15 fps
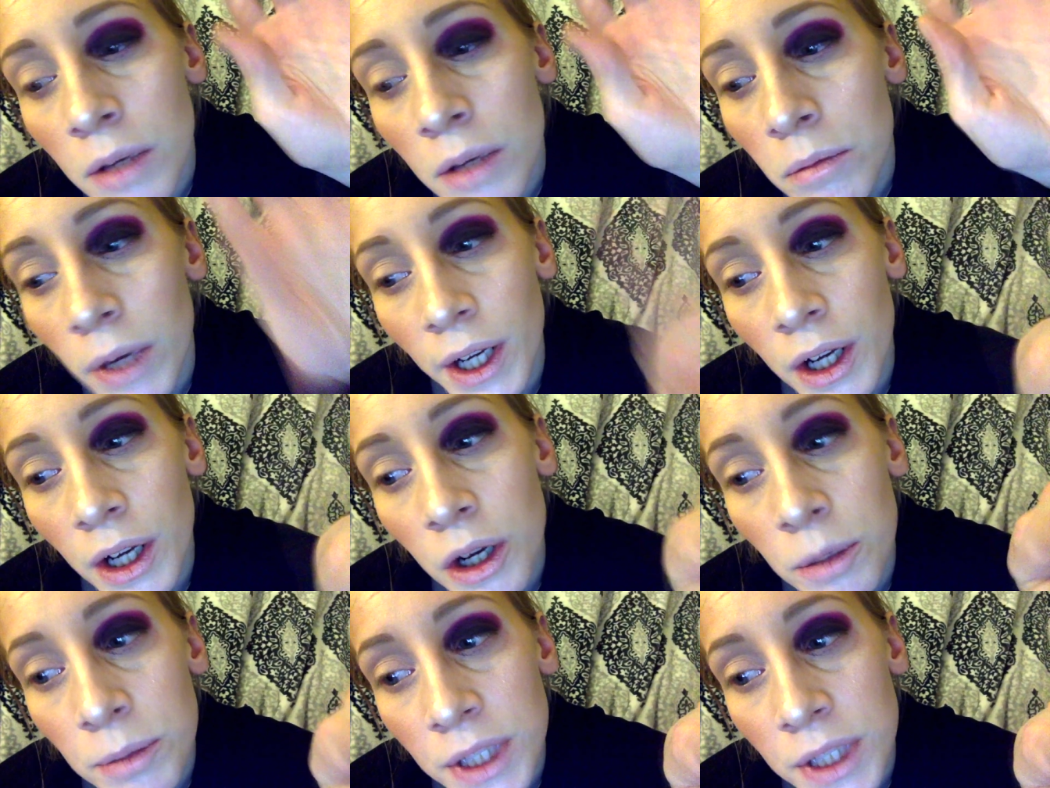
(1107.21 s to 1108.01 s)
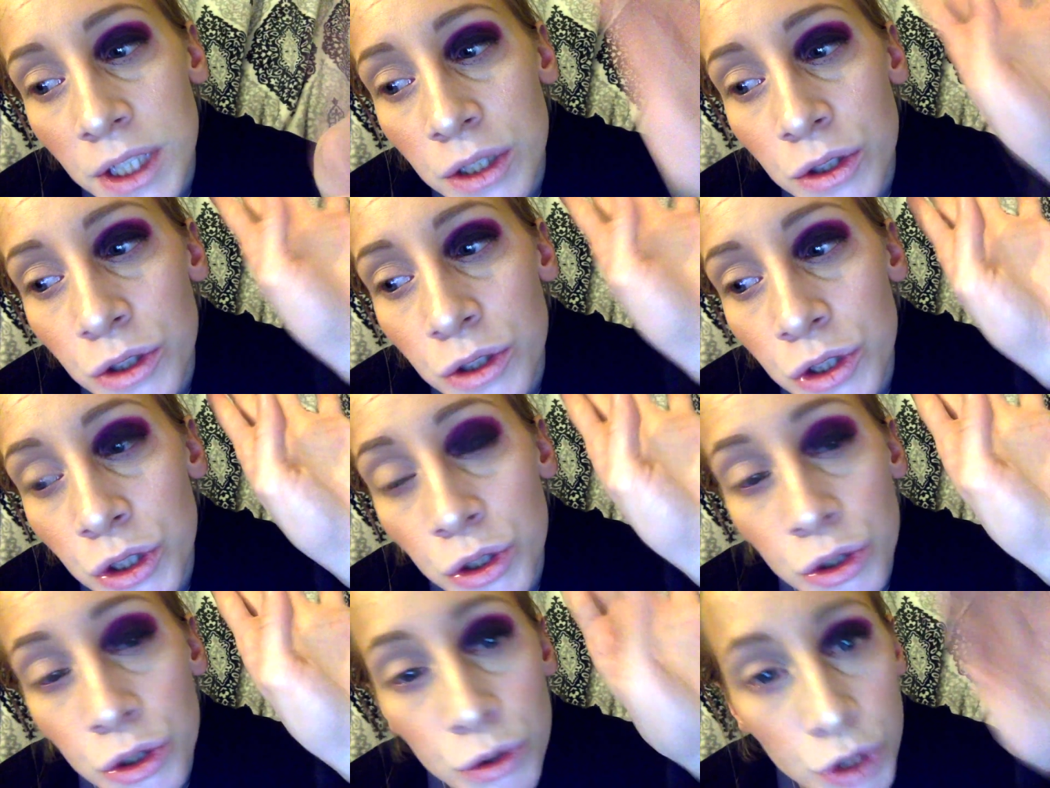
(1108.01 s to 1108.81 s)
by all means,
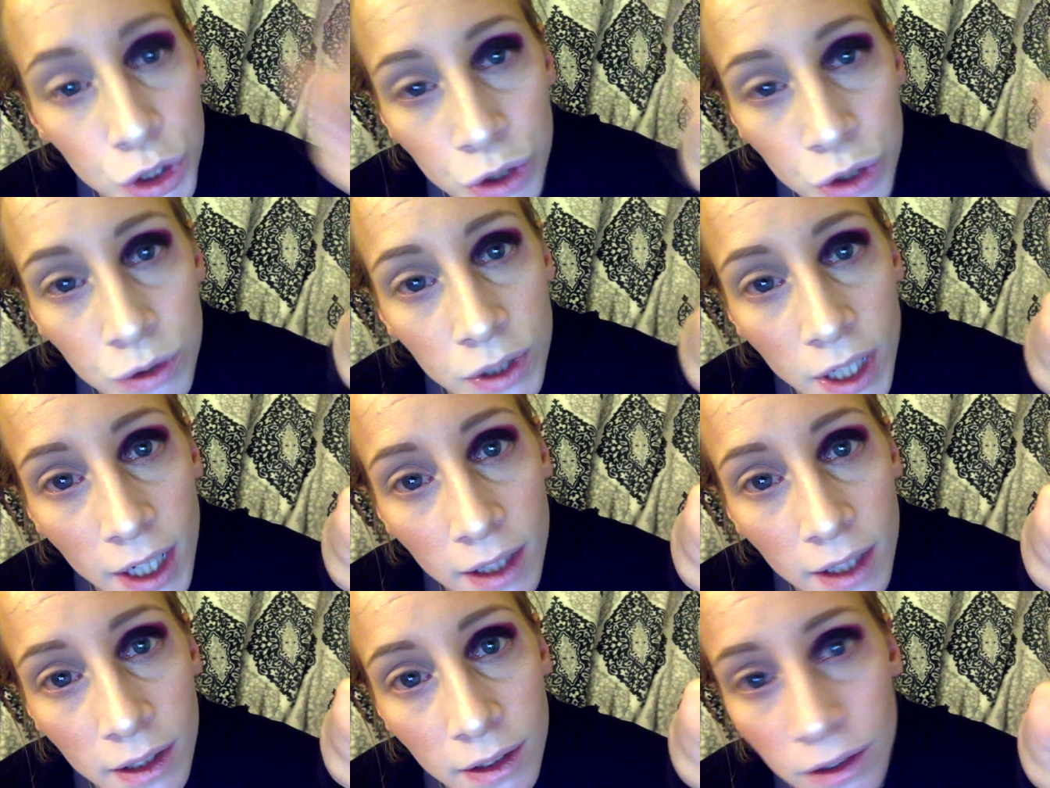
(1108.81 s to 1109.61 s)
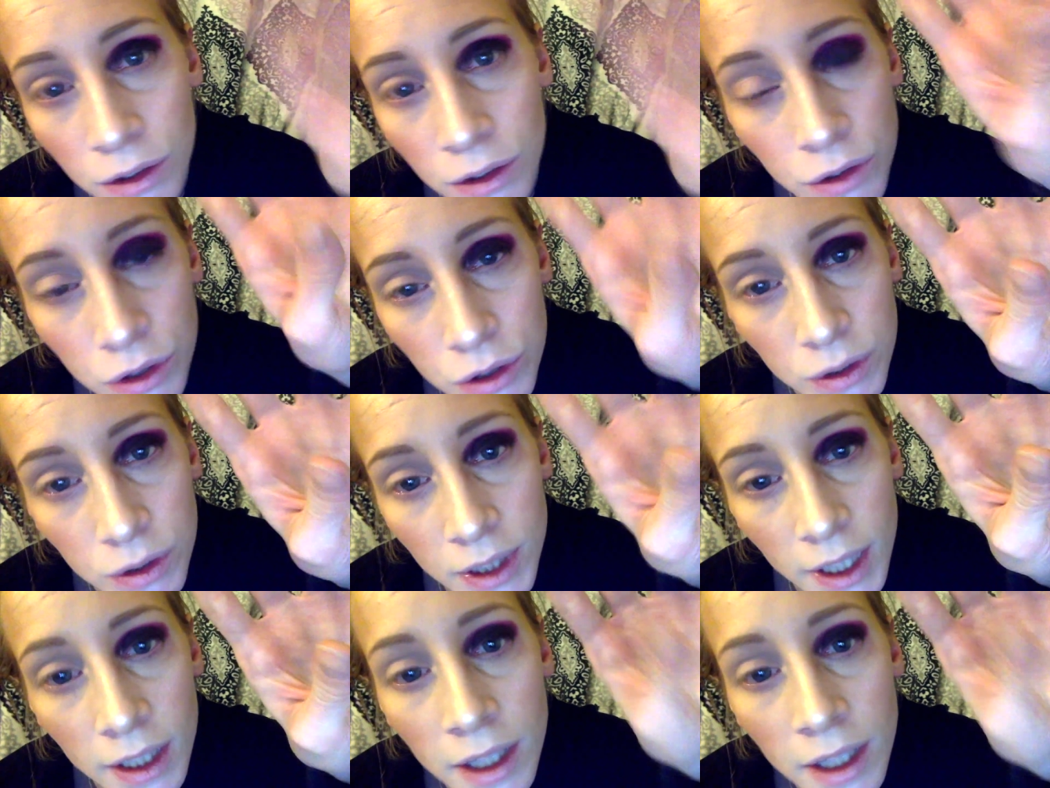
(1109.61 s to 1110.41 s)
you can do that. You can do
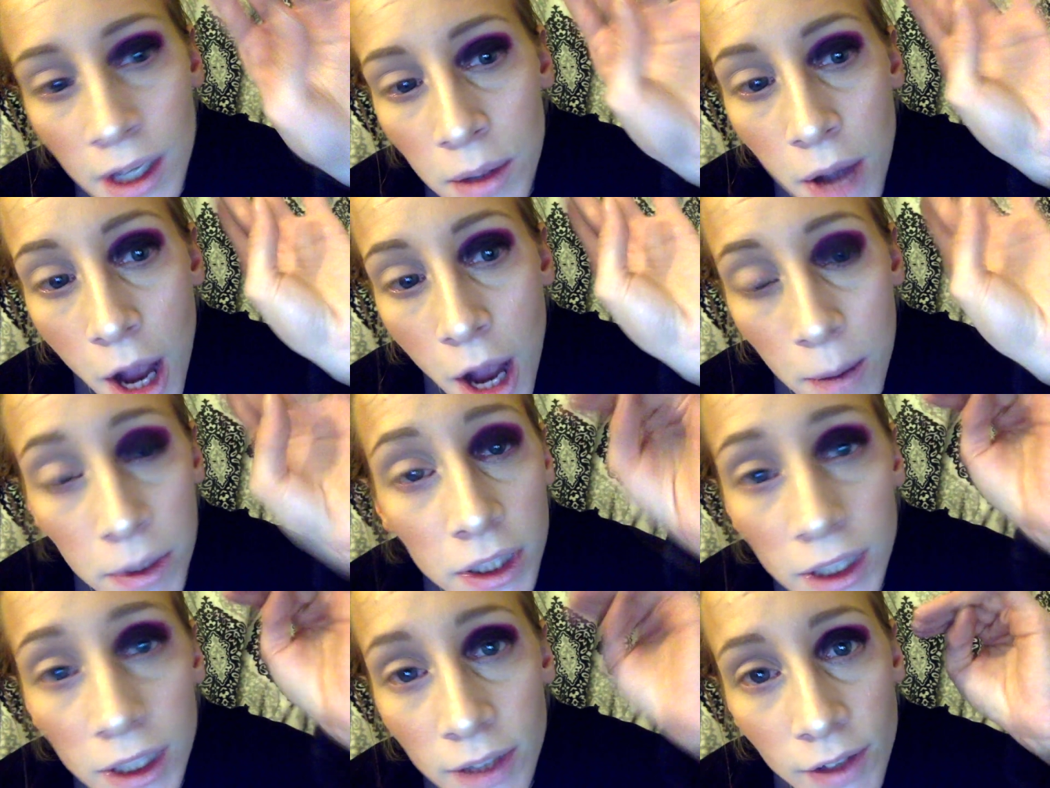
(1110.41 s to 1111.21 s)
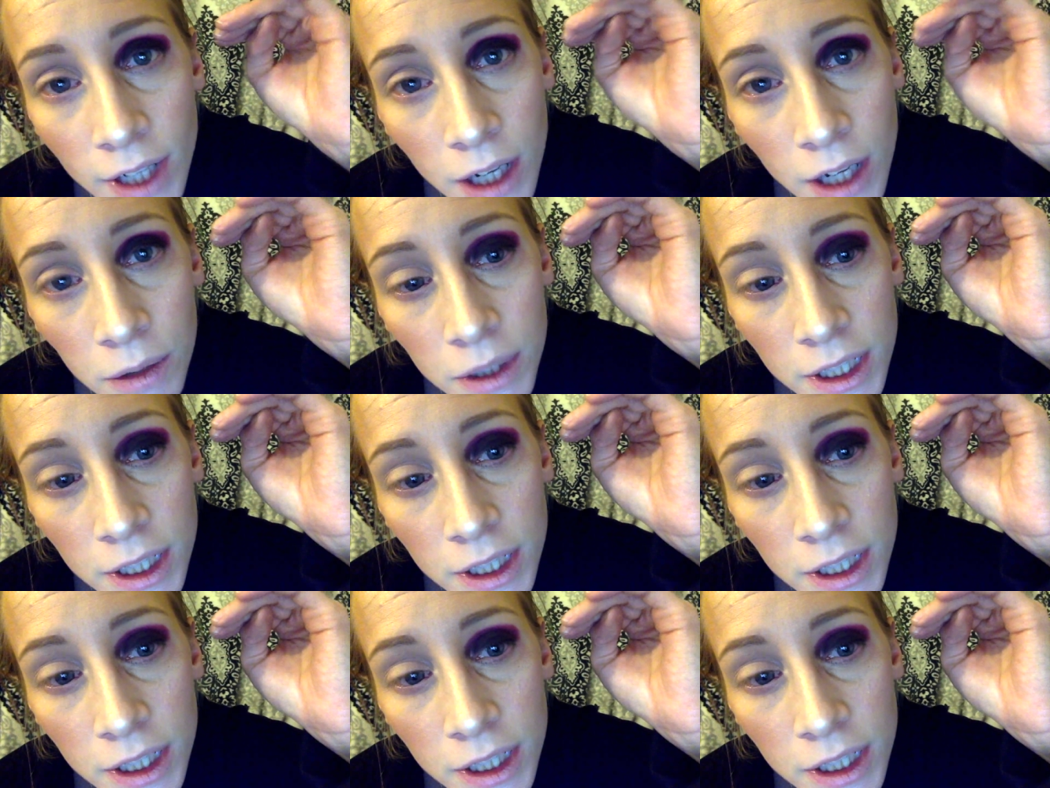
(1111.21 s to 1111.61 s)
that. I'm going to leave it how it